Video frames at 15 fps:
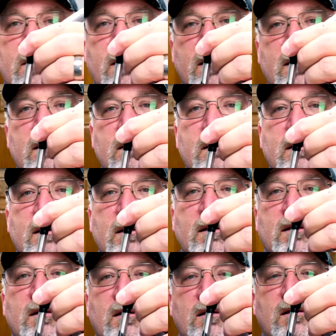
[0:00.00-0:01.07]
all right?
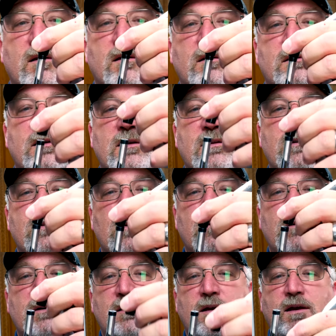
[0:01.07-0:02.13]
You slide this
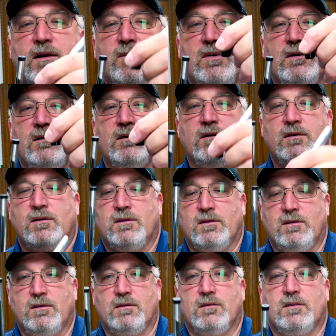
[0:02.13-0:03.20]
over top,
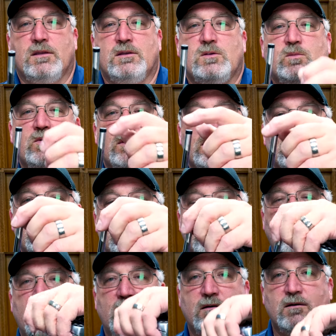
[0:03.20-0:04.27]
then you put this
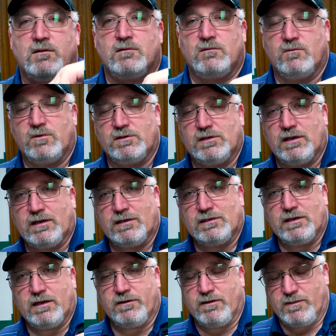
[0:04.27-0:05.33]
guy on, which I can
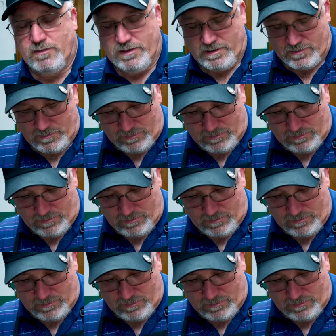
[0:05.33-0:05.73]
take right back